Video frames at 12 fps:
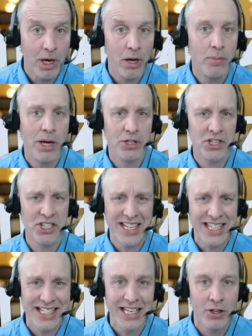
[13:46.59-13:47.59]
About
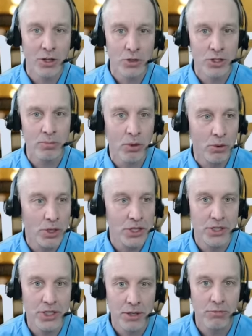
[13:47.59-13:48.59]
60 of those
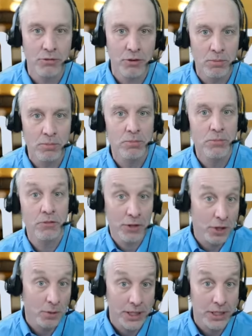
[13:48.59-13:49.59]
employees come from the
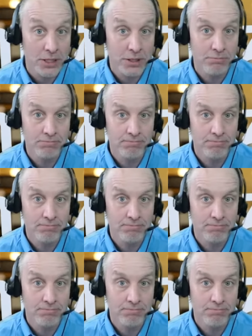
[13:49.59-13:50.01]
Philippines.